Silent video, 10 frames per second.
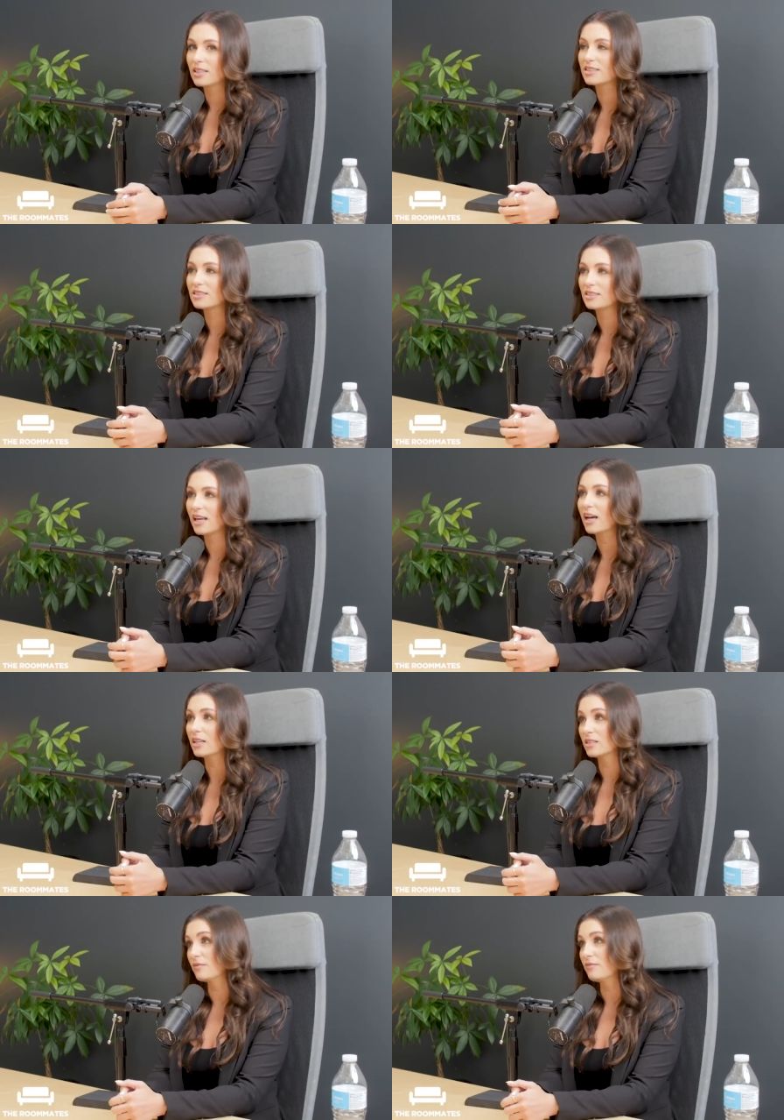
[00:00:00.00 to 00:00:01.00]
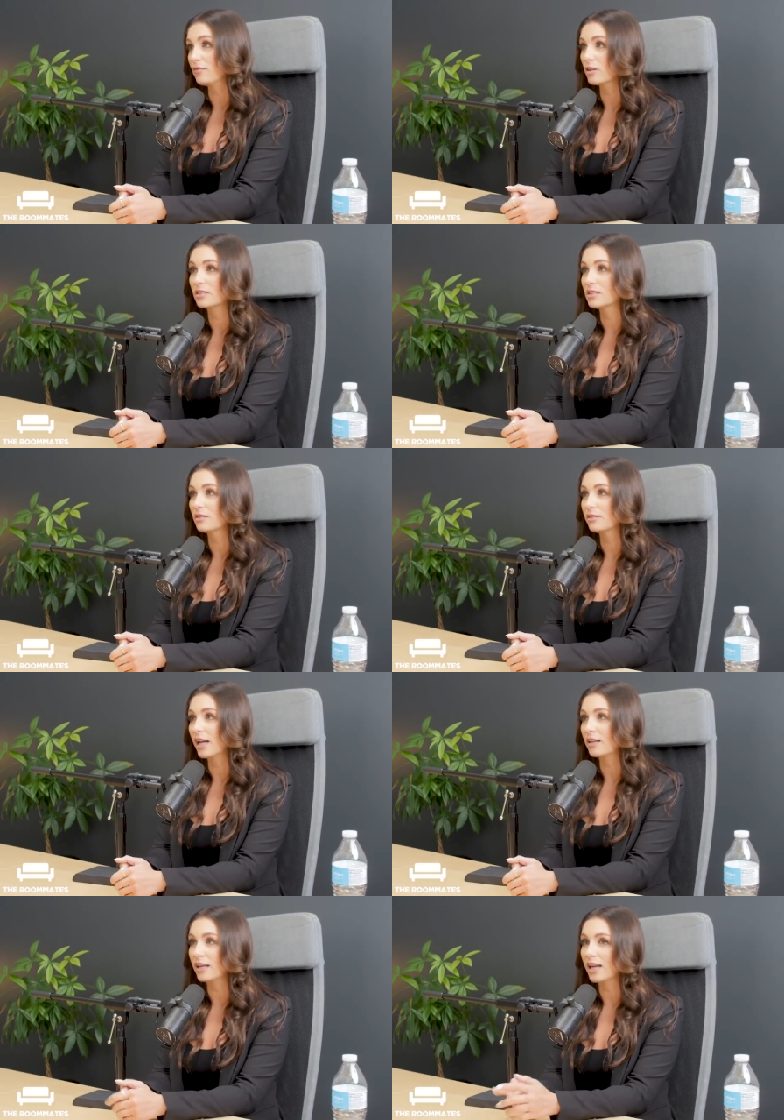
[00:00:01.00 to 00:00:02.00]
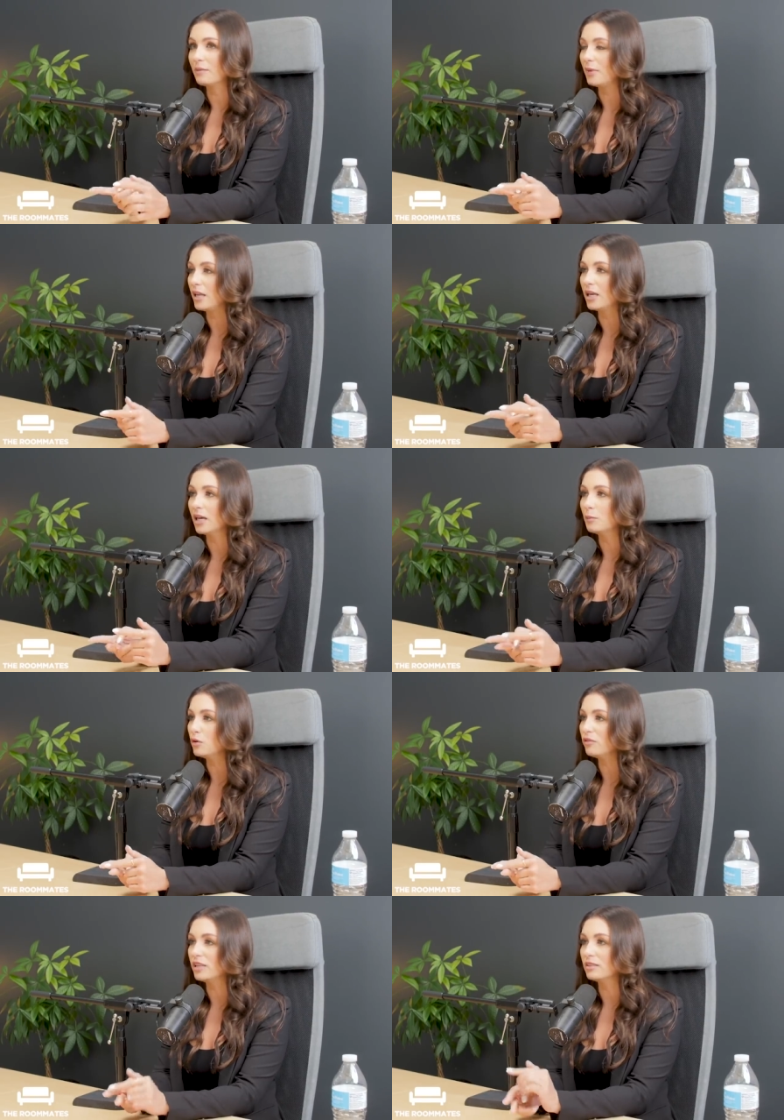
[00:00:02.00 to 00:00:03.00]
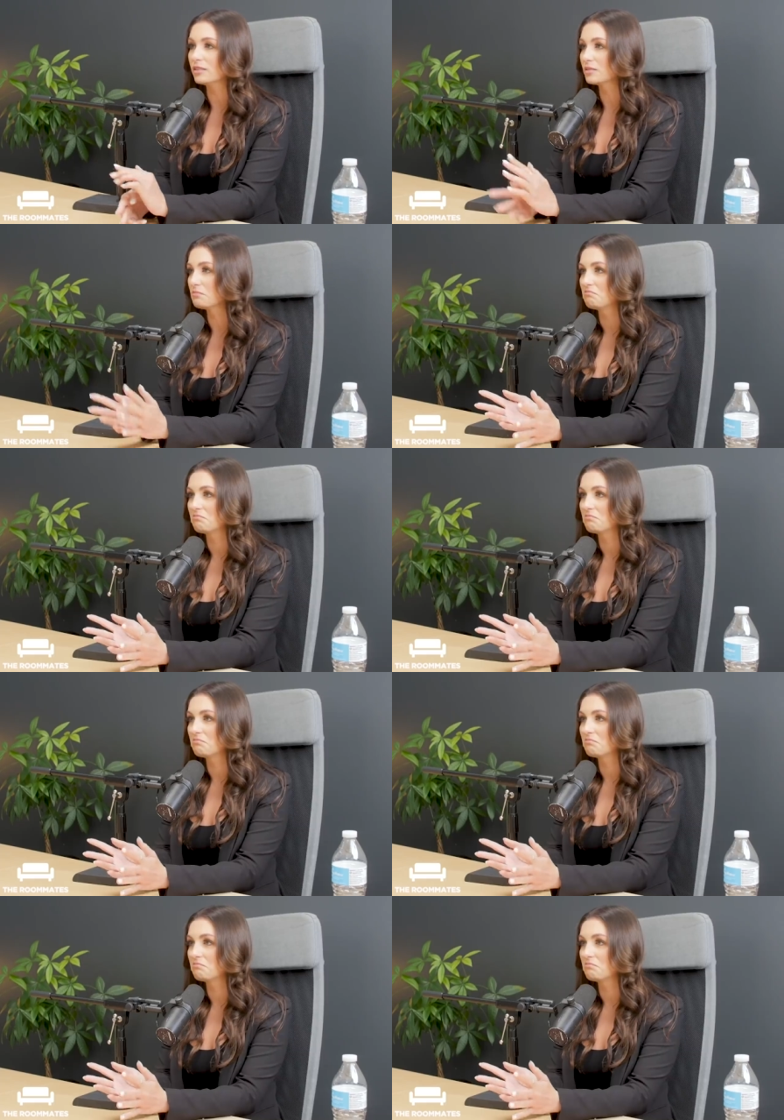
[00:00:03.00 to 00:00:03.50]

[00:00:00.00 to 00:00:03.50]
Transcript: It's, yeah, it's a false sense of reality. Again, media, movies,